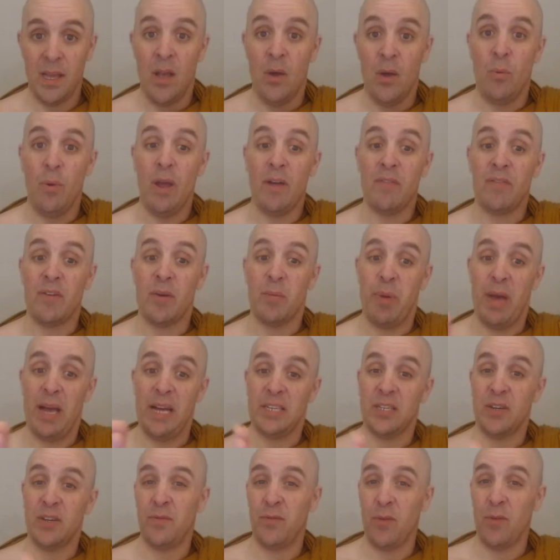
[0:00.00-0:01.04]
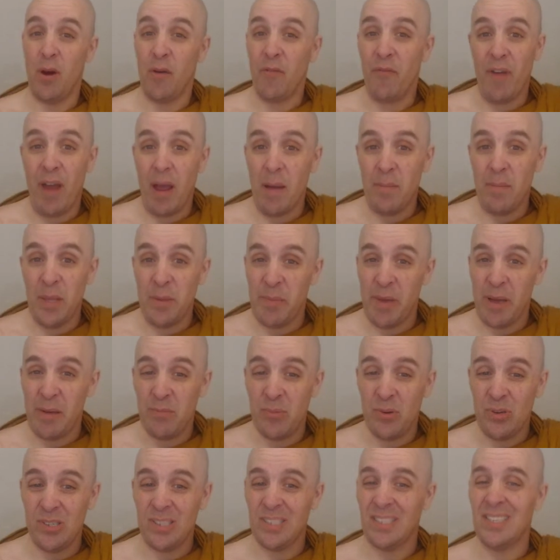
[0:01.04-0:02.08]
We have compassion for our family
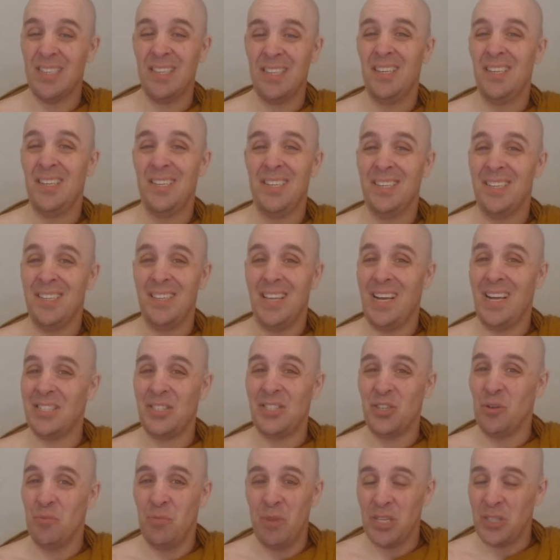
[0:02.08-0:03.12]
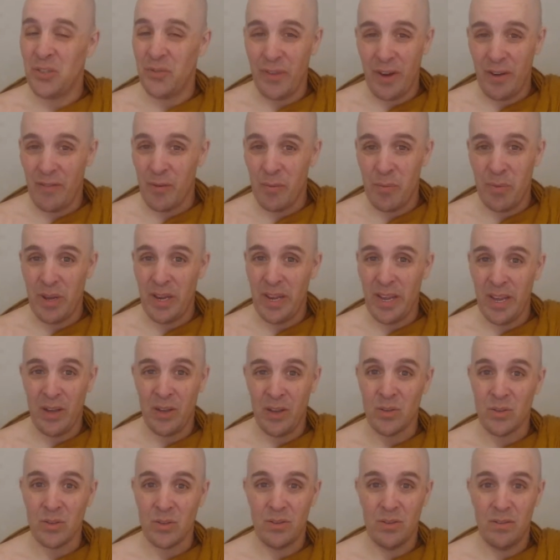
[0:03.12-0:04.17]
members, not so much for everybody
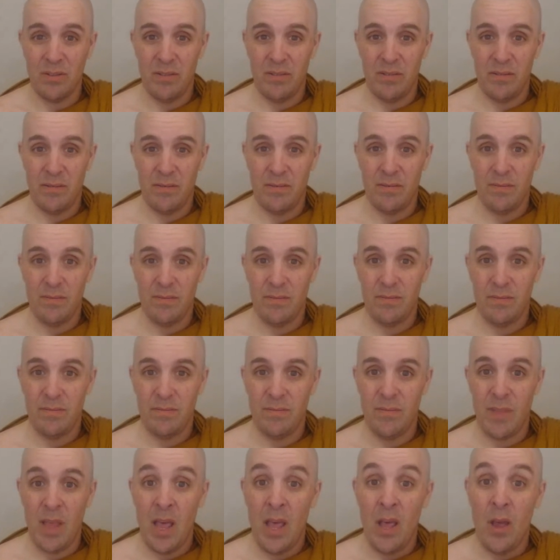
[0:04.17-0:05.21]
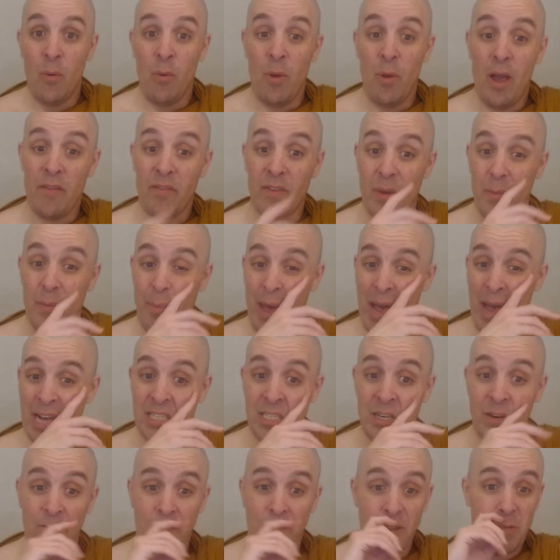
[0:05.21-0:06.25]
else. We have
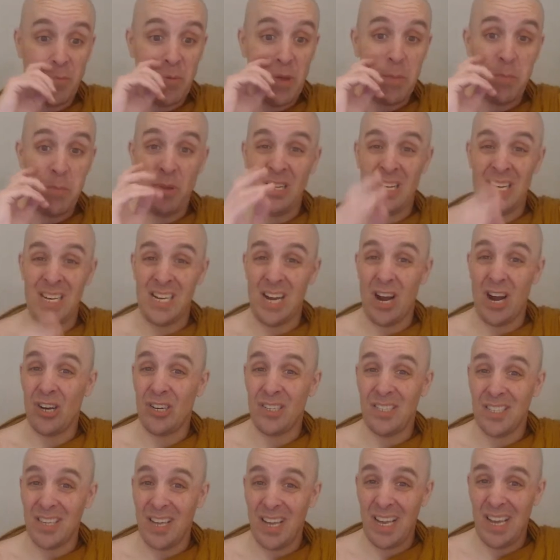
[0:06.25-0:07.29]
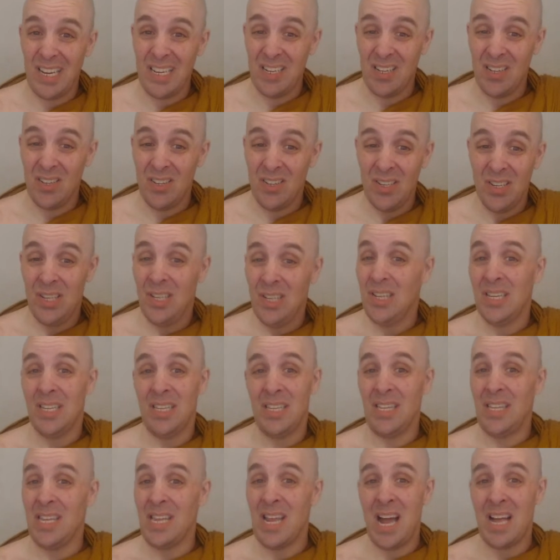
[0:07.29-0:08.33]
compassion for the people on our side,
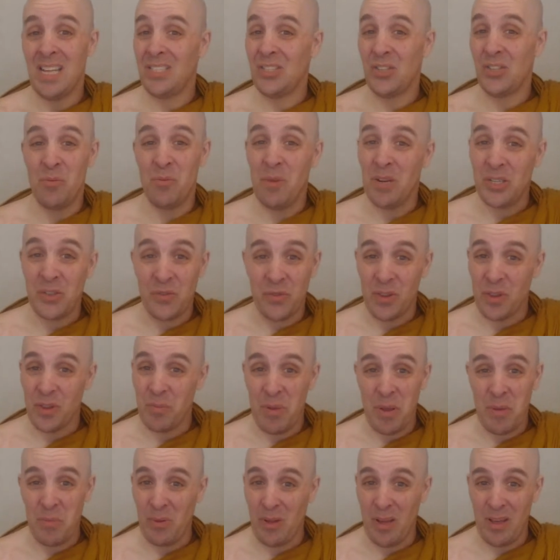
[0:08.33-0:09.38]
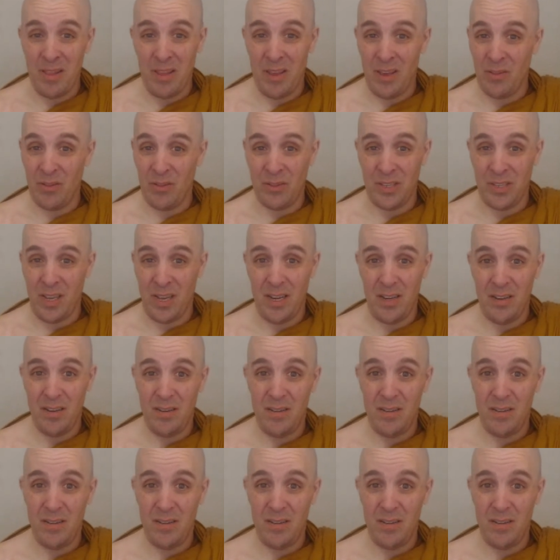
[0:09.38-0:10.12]
not so much for the people on the other side.